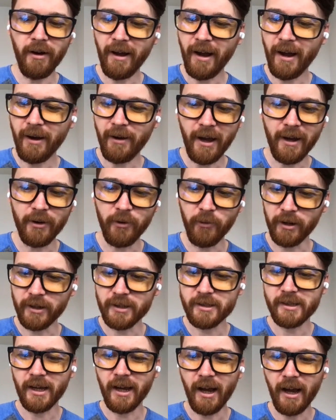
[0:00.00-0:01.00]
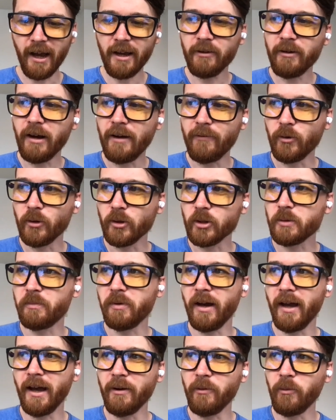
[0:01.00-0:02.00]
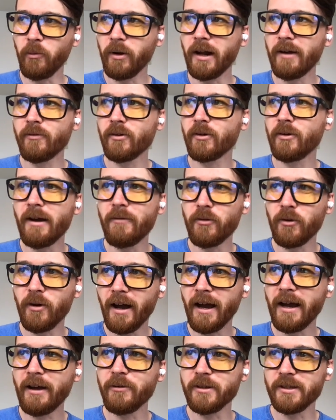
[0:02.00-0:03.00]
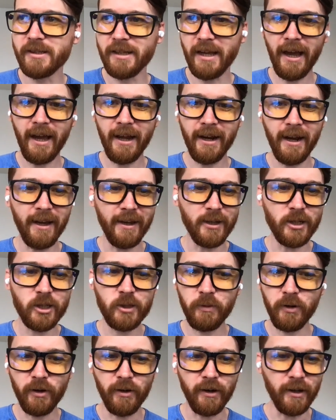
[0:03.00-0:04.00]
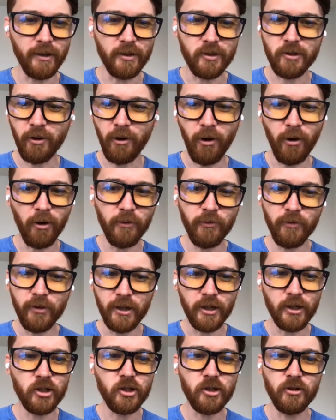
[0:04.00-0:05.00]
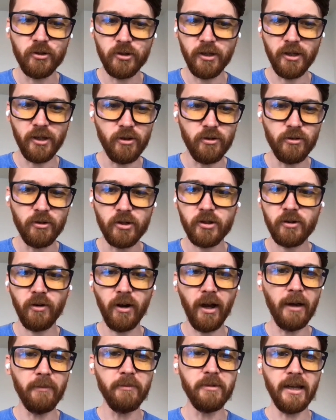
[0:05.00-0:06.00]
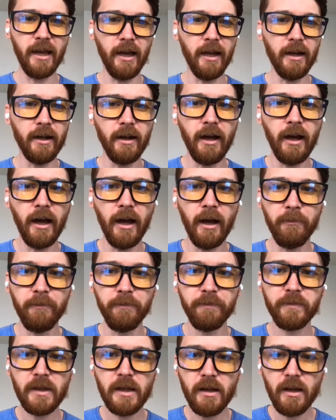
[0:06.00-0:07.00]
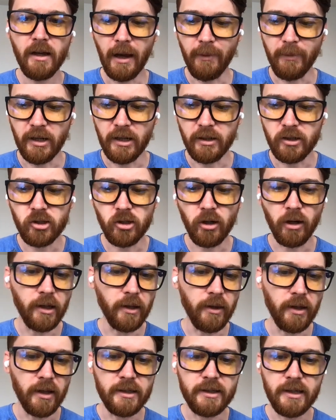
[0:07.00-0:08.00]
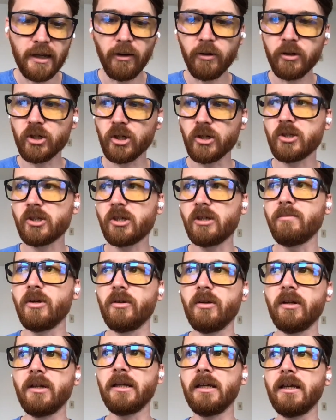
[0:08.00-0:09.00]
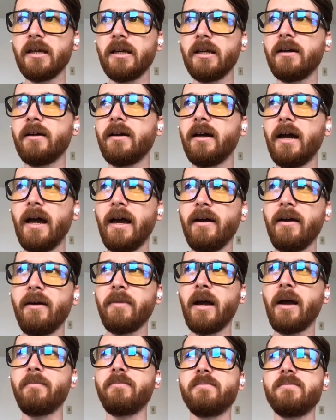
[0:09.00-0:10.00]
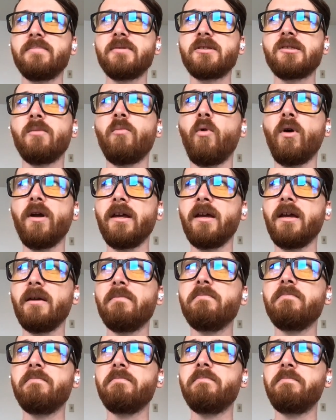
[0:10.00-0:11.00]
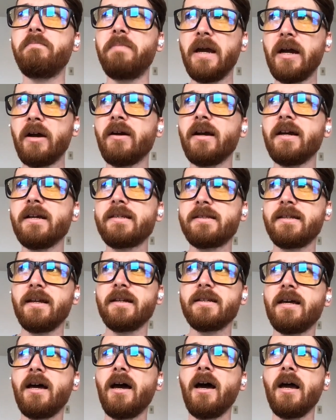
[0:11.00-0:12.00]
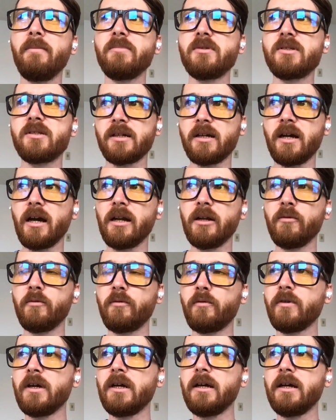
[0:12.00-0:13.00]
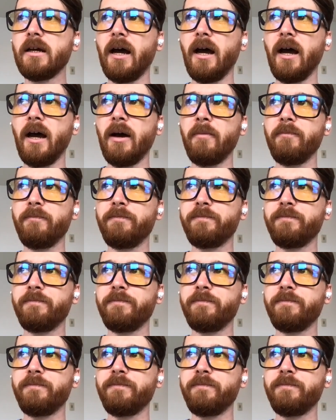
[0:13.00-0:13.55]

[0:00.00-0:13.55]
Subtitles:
I don't want to say high levels, but whatever level I was at, I experienced all of the issues that you described, Dan. I mean, starting in the intelligence community, I'm somewhat embarrassed at times to kind of